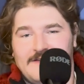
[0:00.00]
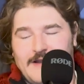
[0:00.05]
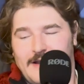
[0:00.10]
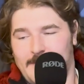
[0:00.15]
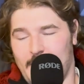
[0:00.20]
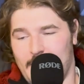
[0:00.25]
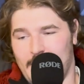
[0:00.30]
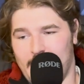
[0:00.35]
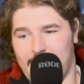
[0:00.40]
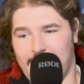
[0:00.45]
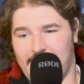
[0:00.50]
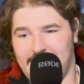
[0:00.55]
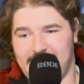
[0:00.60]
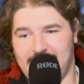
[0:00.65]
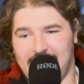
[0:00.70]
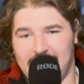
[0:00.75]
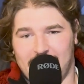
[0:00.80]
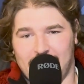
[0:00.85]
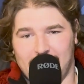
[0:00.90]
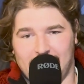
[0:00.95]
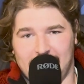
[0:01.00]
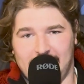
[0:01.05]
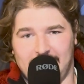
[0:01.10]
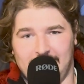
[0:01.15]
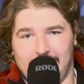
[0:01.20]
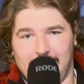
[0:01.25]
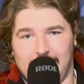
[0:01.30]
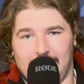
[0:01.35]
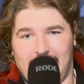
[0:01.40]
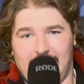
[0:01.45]
I remember my dad tried to
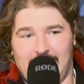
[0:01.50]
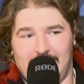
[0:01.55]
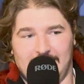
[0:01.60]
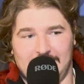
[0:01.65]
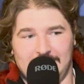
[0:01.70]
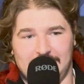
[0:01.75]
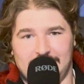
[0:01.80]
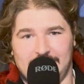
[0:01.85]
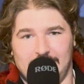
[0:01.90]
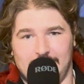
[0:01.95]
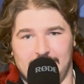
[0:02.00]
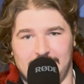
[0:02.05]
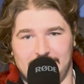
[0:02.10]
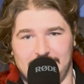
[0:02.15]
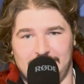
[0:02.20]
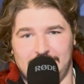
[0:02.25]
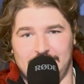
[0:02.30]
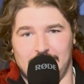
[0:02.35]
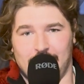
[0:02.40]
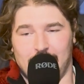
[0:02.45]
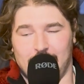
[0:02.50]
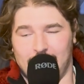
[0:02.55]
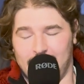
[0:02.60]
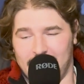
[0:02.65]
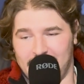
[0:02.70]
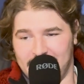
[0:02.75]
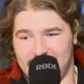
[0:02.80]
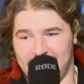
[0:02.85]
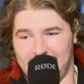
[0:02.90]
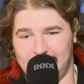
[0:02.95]
do that, and I just told him to shut up
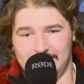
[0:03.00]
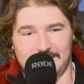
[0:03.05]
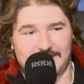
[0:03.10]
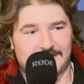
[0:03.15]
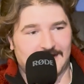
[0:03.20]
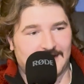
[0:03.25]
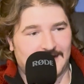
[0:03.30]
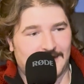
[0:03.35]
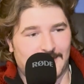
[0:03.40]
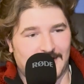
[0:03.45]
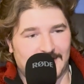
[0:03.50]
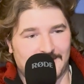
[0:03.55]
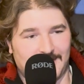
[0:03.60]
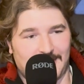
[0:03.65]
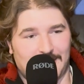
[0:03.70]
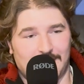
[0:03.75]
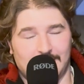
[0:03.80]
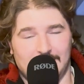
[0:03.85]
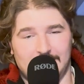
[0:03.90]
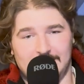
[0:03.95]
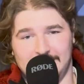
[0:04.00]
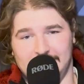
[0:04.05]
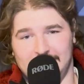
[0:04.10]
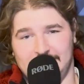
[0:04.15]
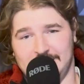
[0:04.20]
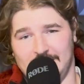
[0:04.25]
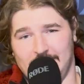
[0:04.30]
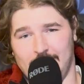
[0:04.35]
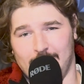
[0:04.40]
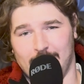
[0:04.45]
because it made me cringe
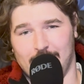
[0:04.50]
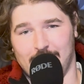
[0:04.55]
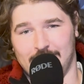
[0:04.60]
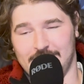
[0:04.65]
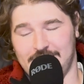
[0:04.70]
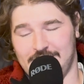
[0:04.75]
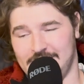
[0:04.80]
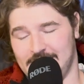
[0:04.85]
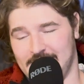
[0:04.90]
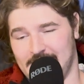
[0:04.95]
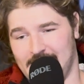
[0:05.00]
so much.